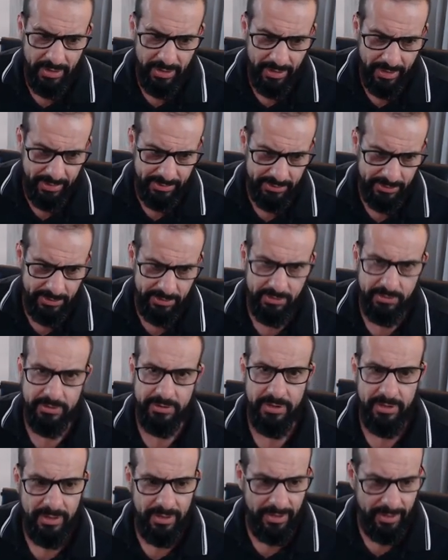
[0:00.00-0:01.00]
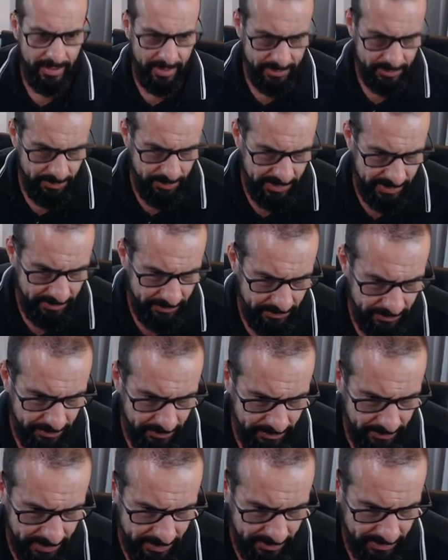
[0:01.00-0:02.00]
as it is
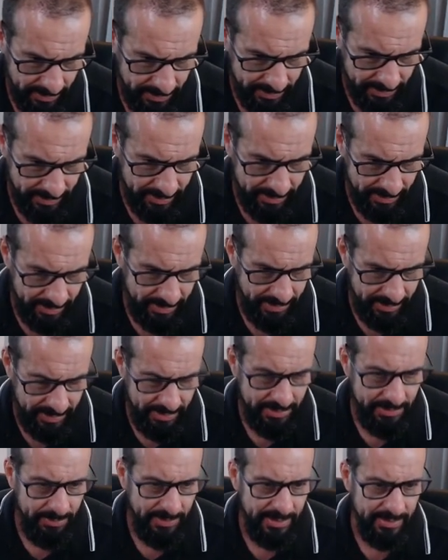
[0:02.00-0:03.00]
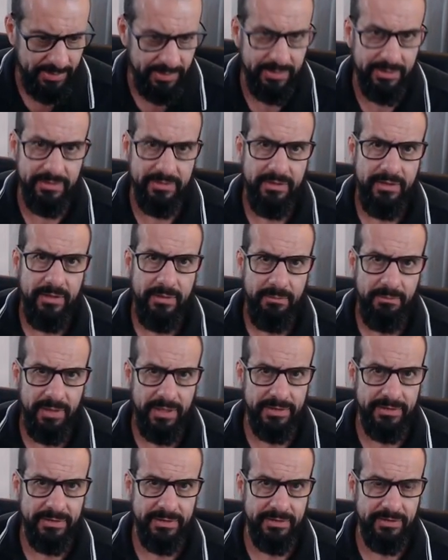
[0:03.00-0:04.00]
being done by
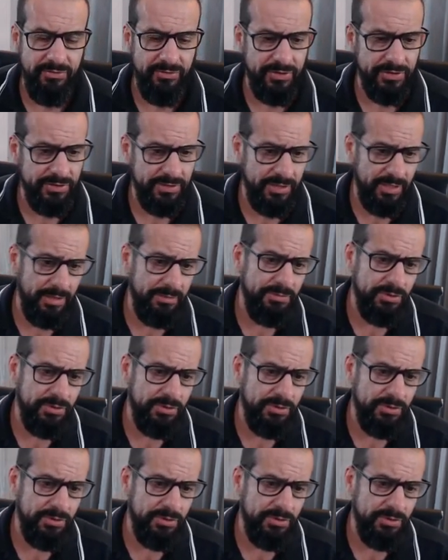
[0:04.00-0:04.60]
the first time.